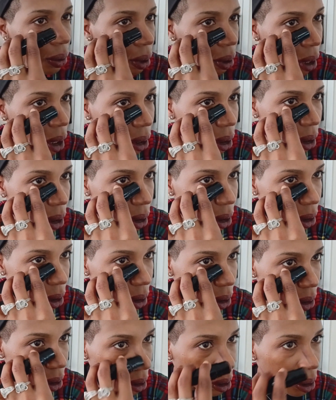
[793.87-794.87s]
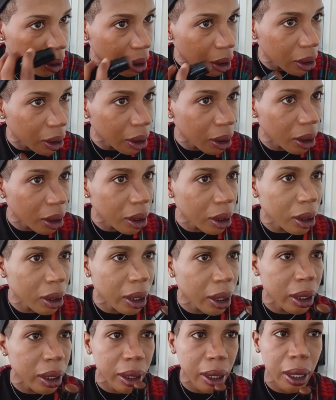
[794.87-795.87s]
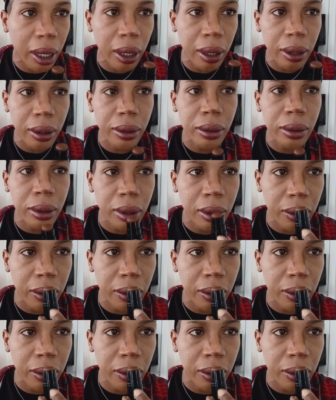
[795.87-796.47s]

where I need it darker, like that.